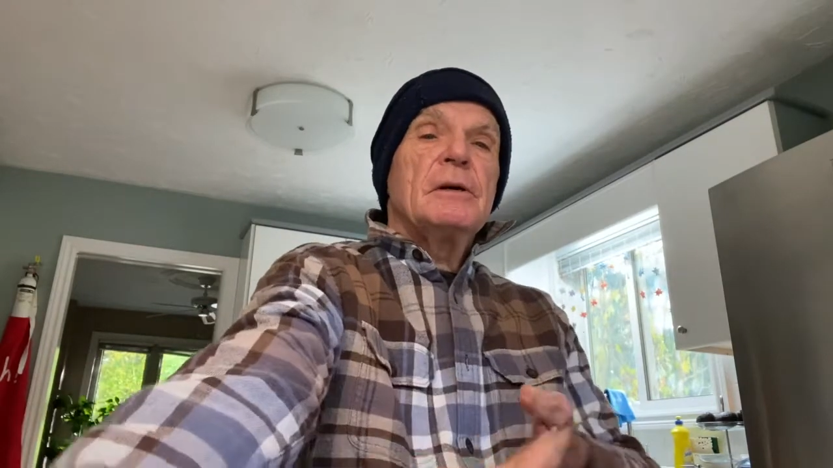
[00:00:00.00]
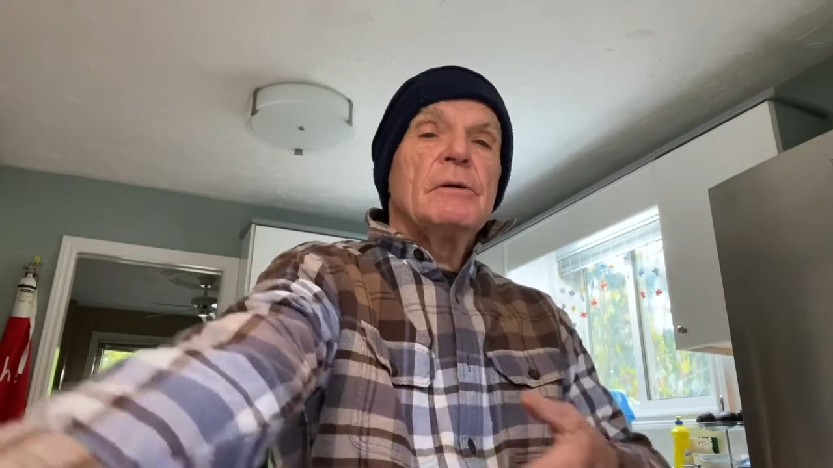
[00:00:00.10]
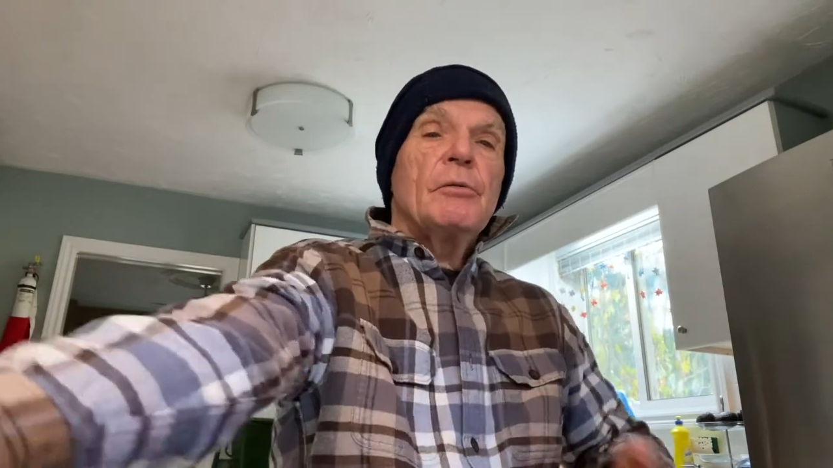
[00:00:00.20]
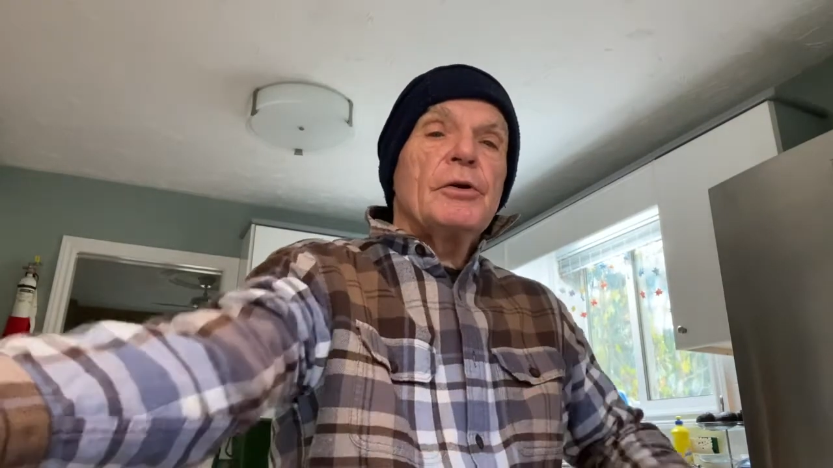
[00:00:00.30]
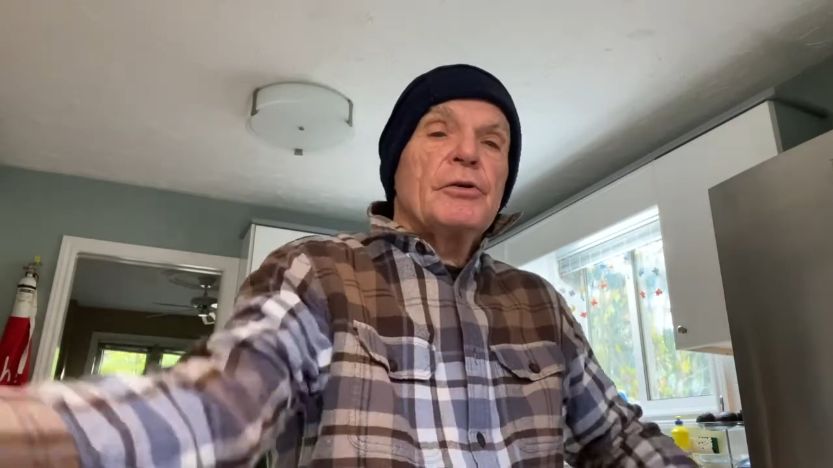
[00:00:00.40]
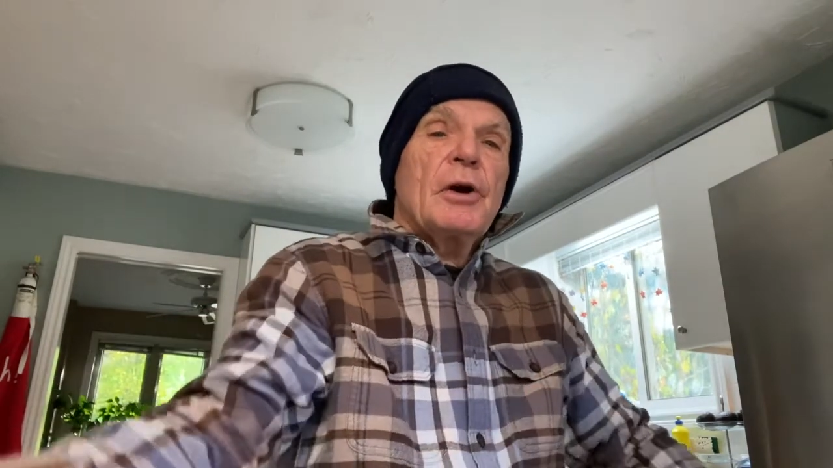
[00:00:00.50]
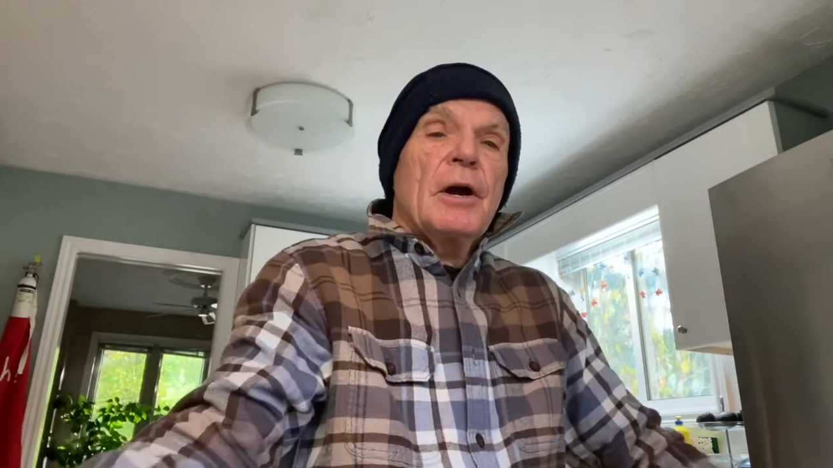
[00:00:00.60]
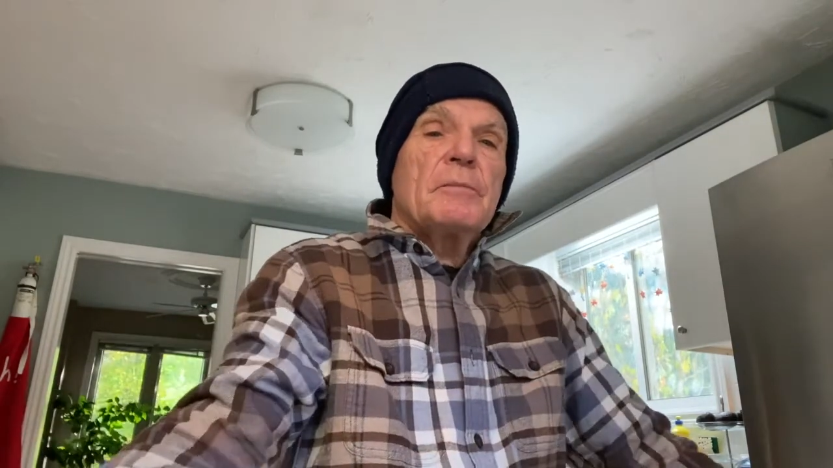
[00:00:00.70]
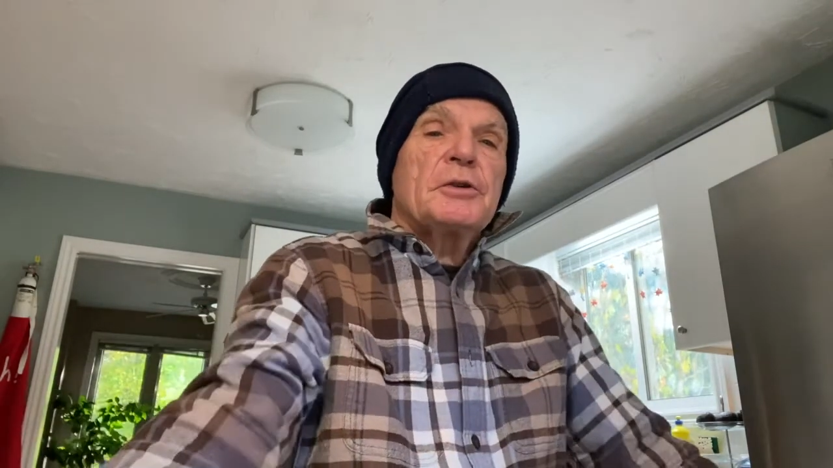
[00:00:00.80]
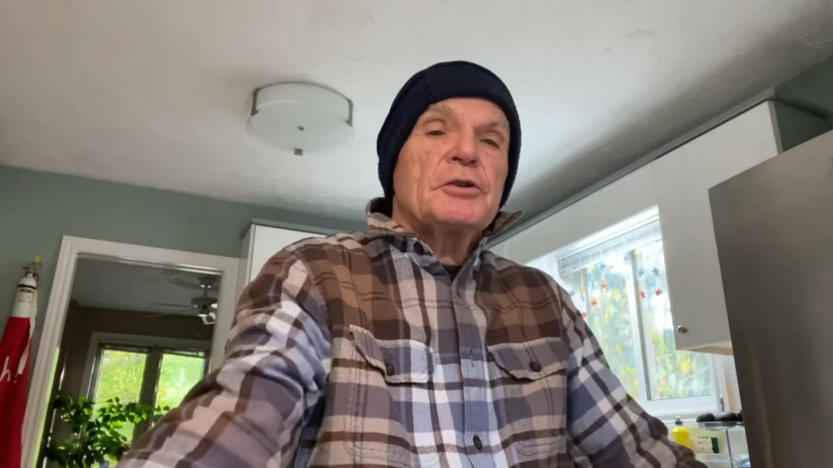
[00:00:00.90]
when your
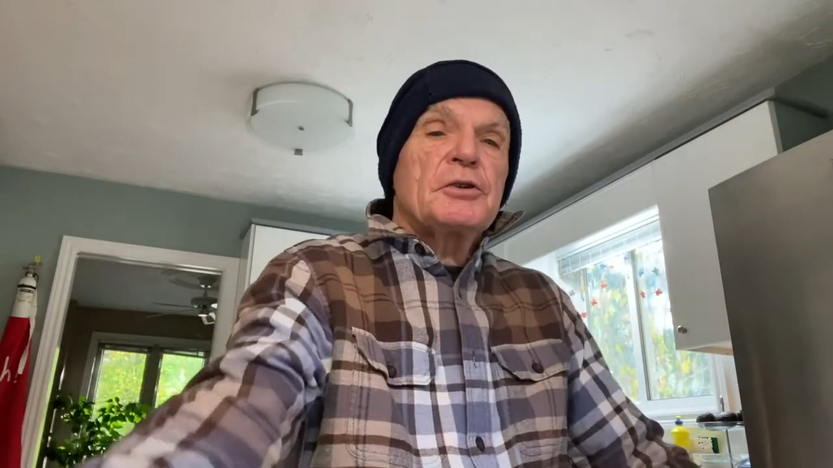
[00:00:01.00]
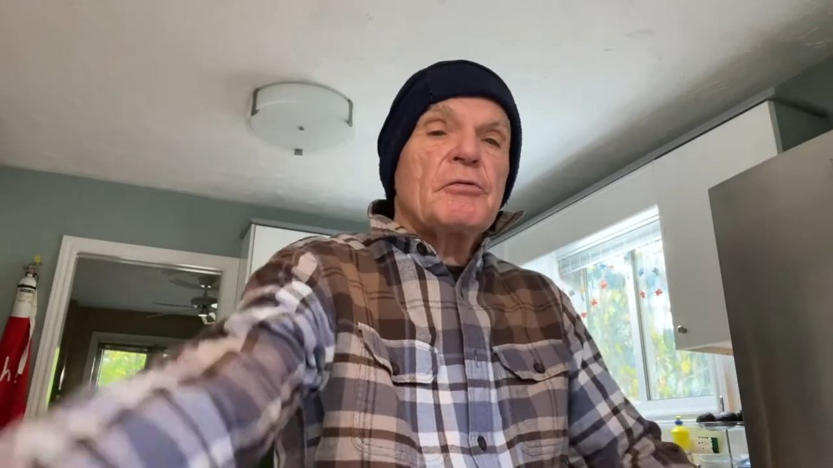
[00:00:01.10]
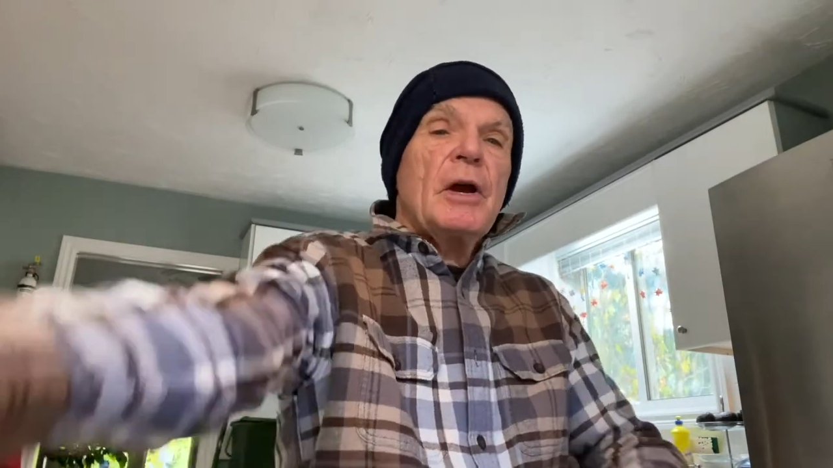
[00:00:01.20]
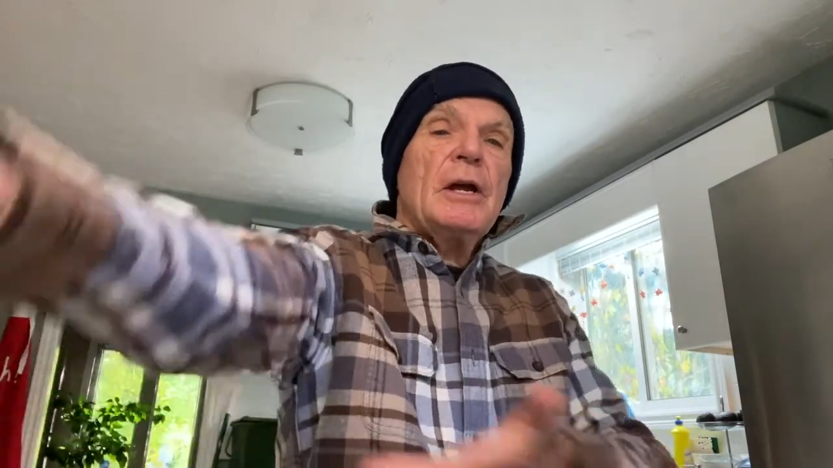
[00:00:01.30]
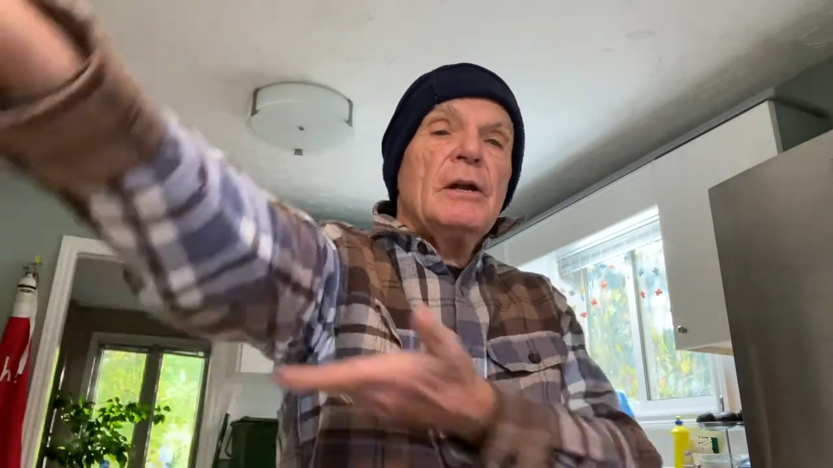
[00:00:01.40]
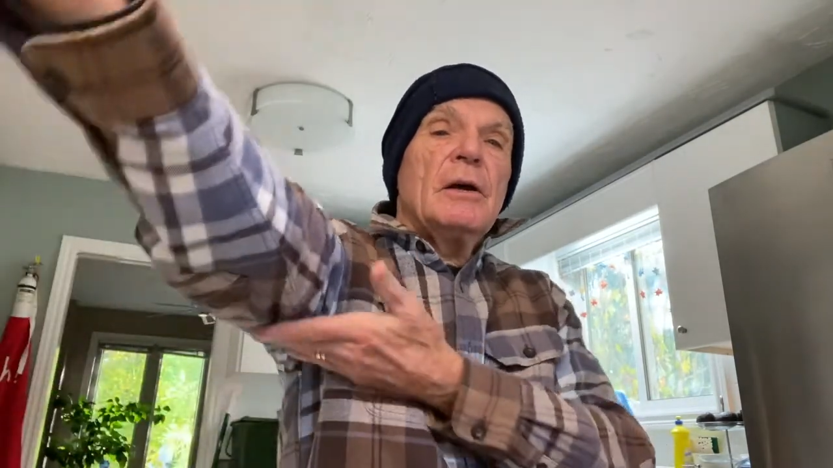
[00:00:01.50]
arms are straight